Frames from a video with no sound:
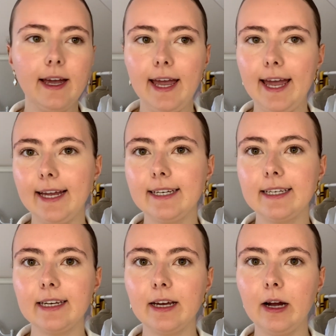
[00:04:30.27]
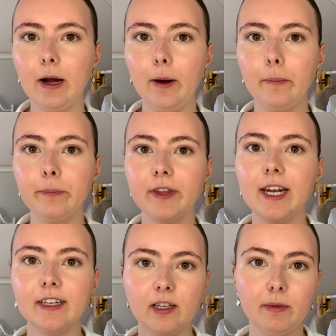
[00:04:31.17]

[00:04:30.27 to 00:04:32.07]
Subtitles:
and the next step